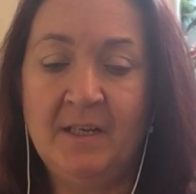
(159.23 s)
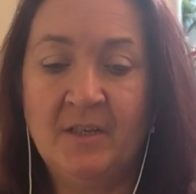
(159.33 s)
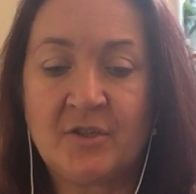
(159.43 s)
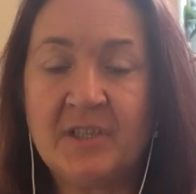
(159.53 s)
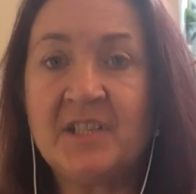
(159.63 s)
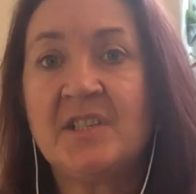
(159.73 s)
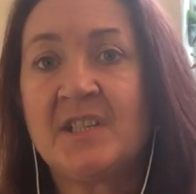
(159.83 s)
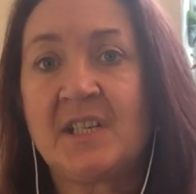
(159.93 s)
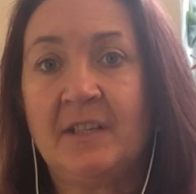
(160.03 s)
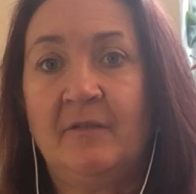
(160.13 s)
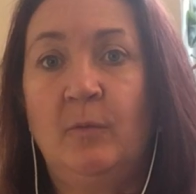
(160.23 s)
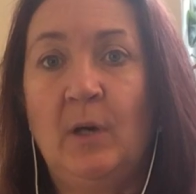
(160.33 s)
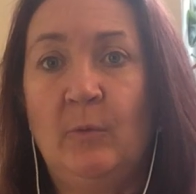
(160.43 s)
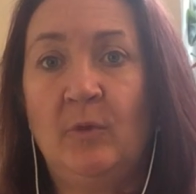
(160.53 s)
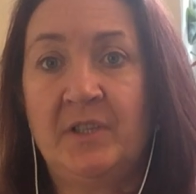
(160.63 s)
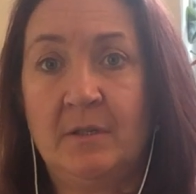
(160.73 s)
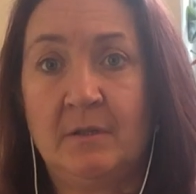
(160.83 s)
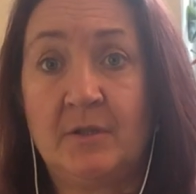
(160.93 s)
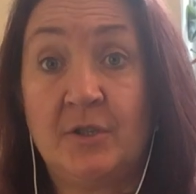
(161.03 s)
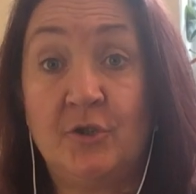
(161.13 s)
So this is kind of what I want
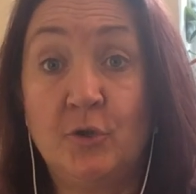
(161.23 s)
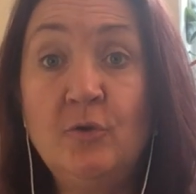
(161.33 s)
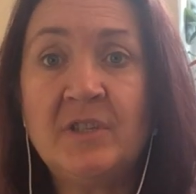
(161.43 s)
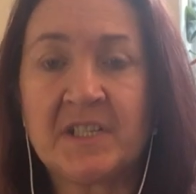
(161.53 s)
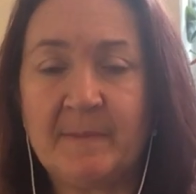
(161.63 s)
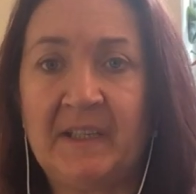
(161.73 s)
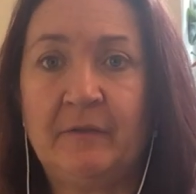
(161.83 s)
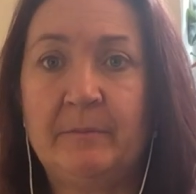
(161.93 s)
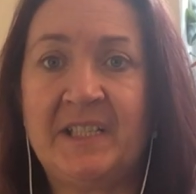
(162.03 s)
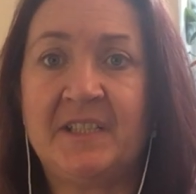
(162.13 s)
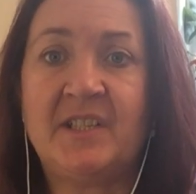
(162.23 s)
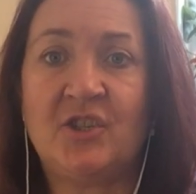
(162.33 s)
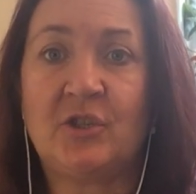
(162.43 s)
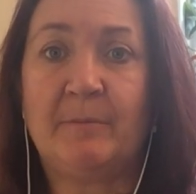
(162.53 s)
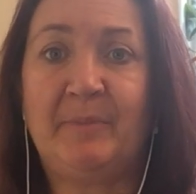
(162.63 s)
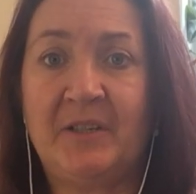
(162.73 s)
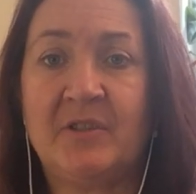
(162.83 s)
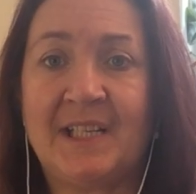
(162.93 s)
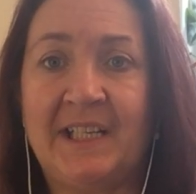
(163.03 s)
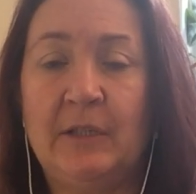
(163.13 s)
to do this mindful meditation about,
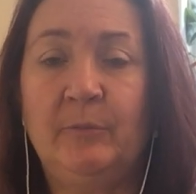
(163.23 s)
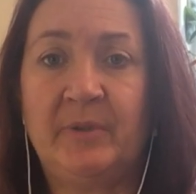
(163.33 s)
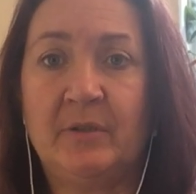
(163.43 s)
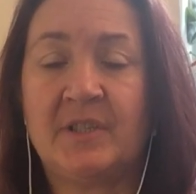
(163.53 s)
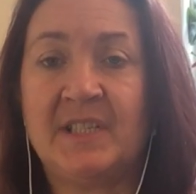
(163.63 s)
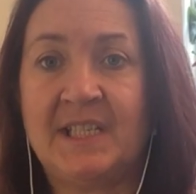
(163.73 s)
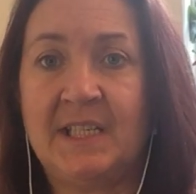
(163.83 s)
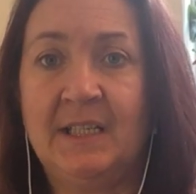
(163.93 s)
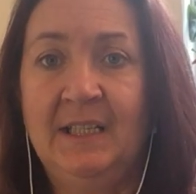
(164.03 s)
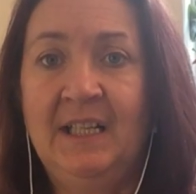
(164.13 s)
to help you today.